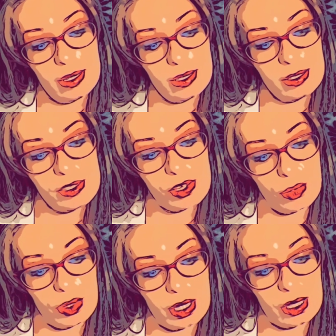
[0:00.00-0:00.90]
So
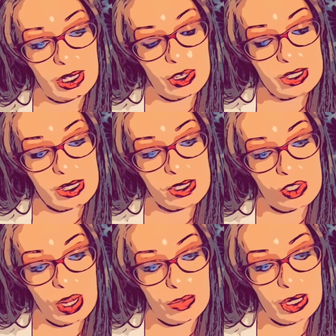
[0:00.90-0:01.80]
the lyrics that stood
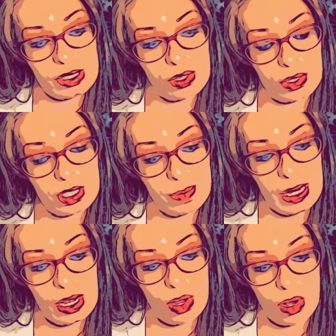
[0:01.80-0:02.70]
out in that song to
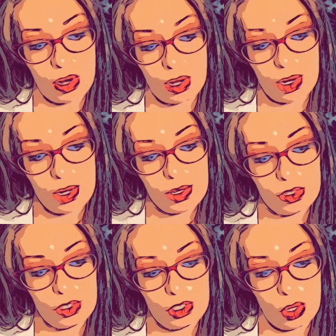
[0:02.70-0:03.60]
me are,
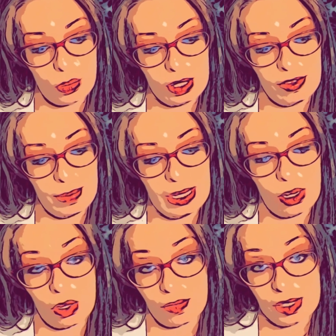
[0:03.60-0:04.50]
don't leave me in
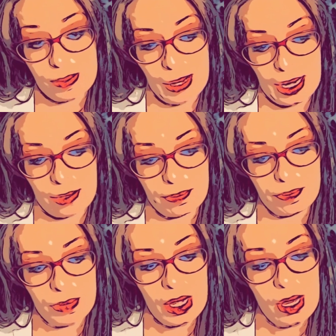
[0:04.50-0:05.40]
all of this pain.
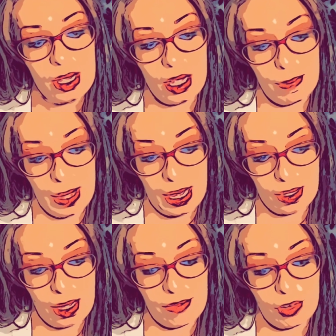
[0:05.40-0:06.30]
Come back,
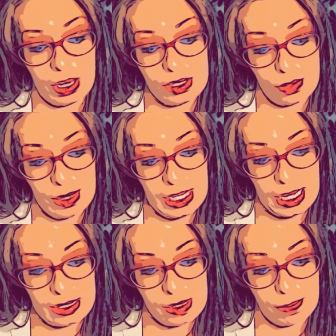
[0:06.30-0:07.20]
I've cried so many
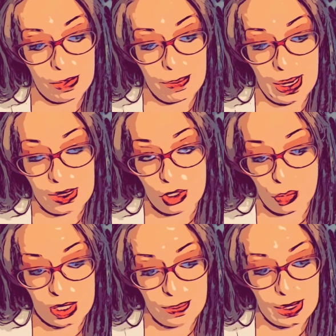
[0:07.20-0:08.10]
nights, bring back the joy
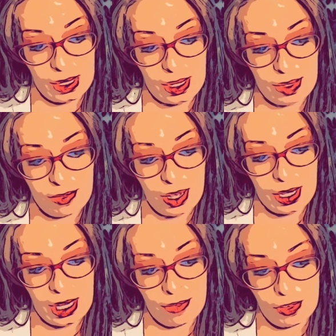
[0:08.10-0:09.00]
to my life. I
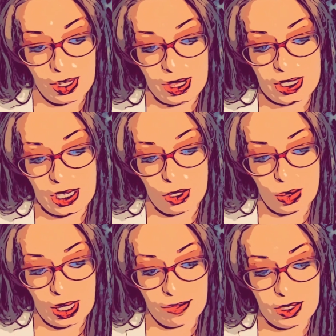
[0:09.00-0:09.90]
can't forget the day you
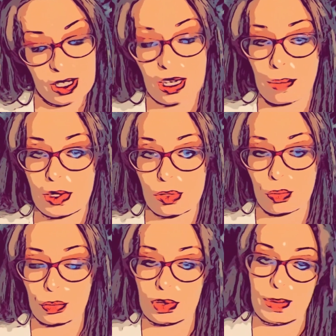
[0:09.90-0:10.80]
left, time is
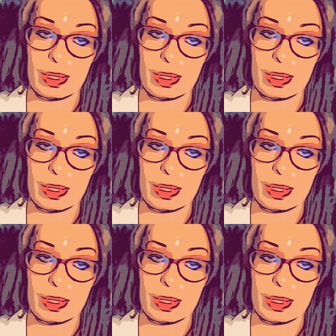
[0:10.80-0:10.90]
cruel to me.